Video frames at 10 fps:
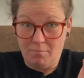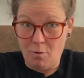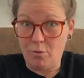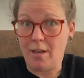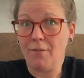
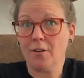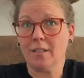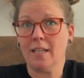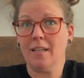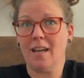most
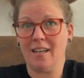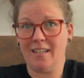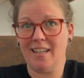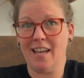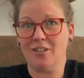definitely an
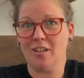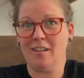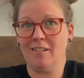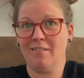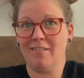indication